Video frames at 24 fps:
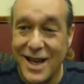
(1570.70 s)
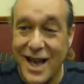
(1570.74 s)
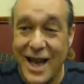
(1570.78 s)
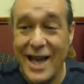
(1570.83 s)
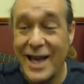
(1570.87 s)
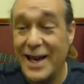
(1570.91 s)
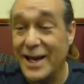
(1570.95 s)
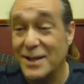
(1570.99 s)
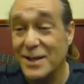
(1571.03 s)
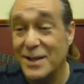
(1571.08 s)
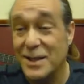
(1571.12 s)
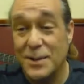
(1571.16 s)
hey,
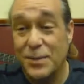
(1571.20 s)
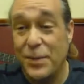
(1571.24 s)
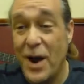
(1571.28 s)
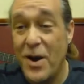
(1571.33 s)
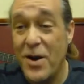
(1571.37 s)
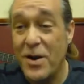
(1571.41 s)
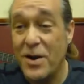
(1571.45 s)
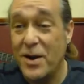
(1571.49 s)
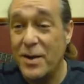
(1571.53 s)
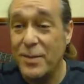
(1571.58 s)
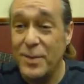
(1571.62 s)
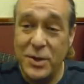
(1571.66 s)
but, it
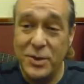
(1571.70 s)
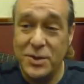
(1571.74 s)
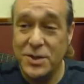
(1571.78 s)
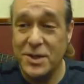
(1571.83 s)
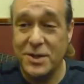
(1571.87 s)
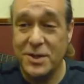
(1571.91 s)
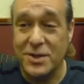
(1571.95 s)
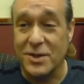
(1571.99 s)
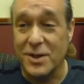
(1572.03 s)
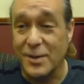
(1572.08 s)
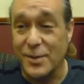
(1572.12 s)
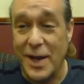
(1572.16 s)
inspired a
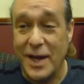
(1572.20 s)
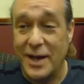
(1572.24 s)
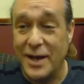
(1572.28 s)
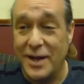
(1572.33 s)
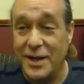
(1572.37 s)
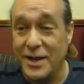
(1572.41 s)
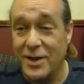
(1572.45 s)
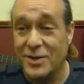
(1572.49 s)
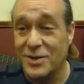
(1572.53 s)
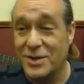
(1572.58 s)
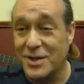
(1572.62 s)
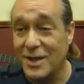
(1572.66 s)
musical
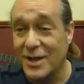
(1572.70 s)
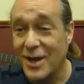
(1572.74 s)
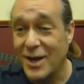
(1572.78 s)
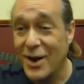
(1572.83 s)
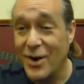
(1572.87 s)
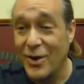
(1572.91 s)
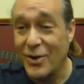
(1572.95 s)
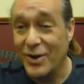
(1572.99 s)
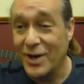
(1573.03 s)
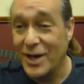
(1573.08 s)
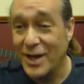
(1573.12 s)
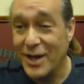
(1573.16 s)
many years
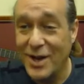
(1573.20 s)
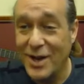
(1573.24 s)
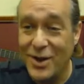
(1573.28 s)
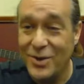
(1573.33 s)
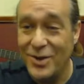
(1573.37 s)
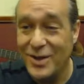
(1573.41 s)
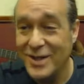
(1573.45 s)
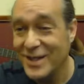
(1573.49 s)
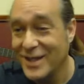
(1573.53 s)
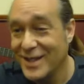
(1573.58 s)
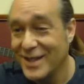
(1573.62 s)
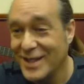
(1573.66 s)
ago, you
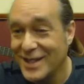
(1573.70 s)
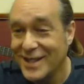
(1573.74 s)
know.